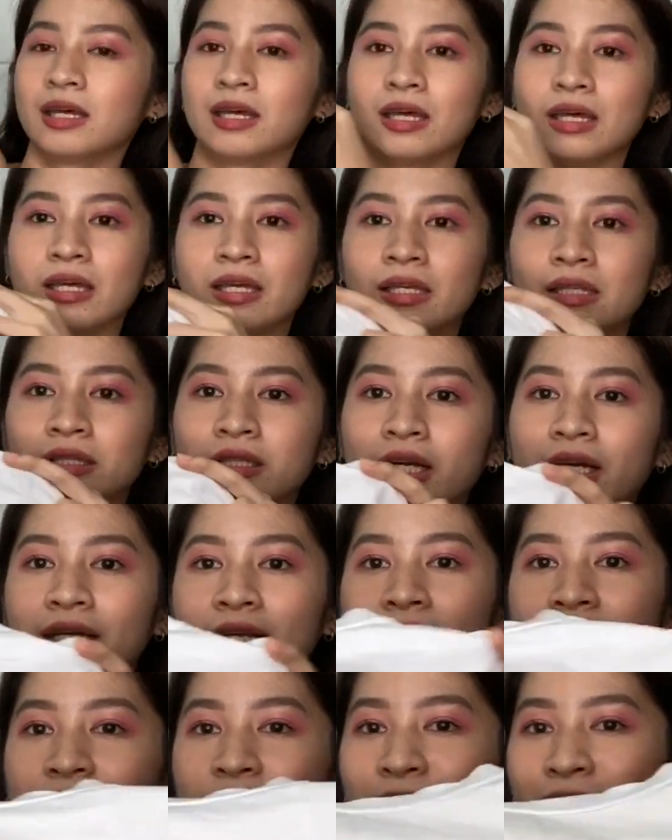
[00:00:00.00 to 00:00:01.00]
And
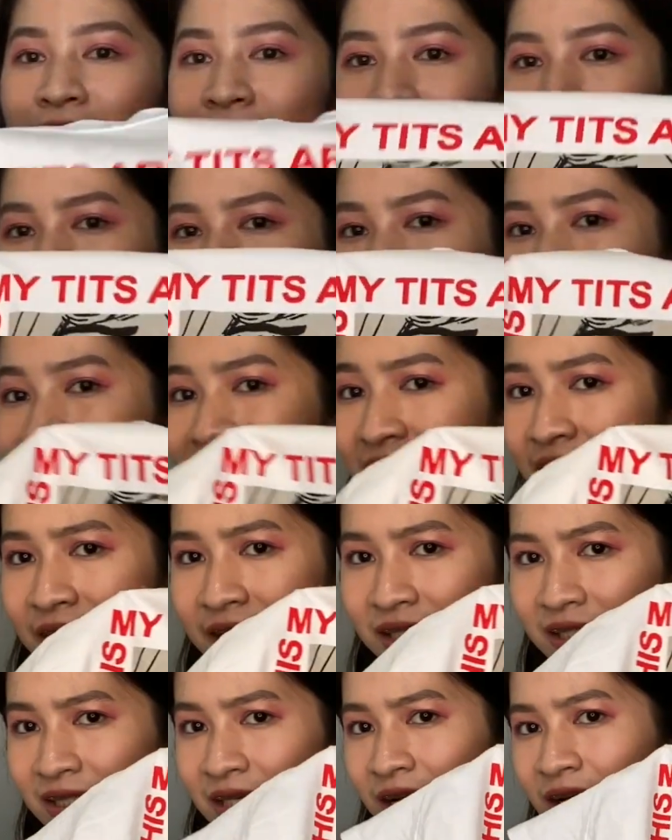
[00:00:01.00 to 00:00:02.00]
ayan yung
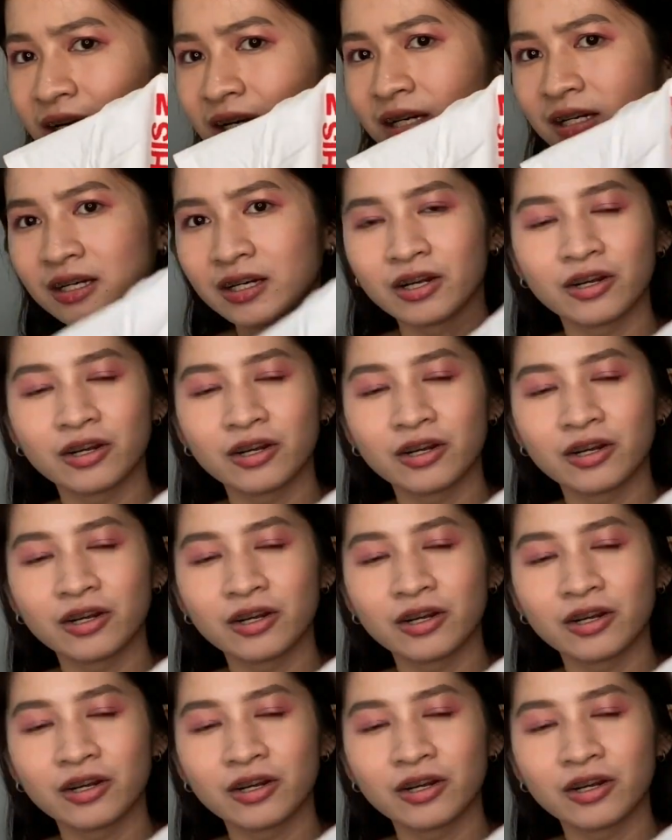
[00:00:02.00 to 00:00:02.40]
design niya.